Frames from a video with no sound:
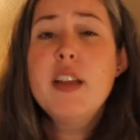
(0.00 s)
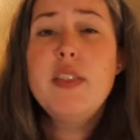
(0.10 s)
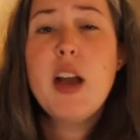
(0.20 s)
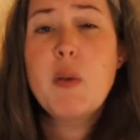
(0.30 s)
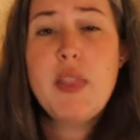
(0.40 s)

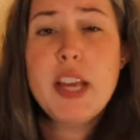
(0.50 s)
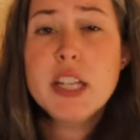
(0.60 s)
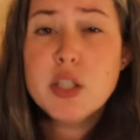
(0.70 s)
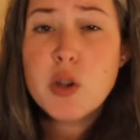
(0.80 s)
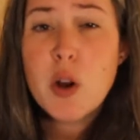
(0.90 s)
That way they
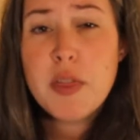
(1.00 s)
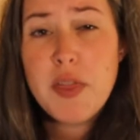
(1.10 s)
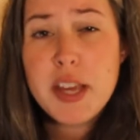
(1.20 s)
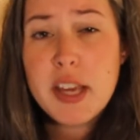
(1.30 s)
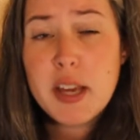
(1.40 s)
can start
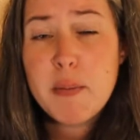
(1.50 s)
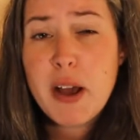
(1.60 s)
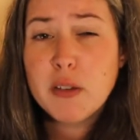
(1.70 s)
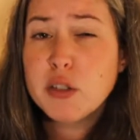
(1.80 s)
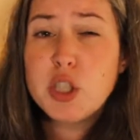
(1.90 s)
thinking
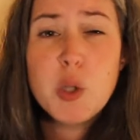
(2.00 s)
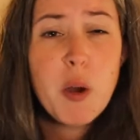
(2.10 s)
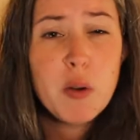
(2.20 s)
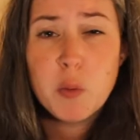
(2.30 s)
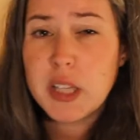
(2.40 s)
about, do
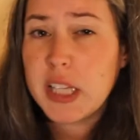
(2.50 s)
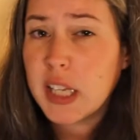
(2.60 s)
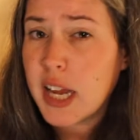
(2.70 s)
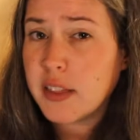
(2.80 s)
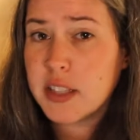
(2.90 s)
I really
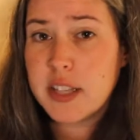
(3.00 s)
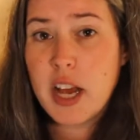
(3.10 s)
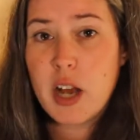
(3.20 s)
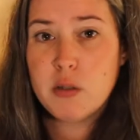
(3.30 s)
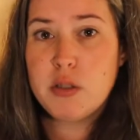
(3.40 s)
like this
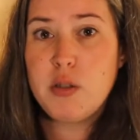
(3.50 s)
house?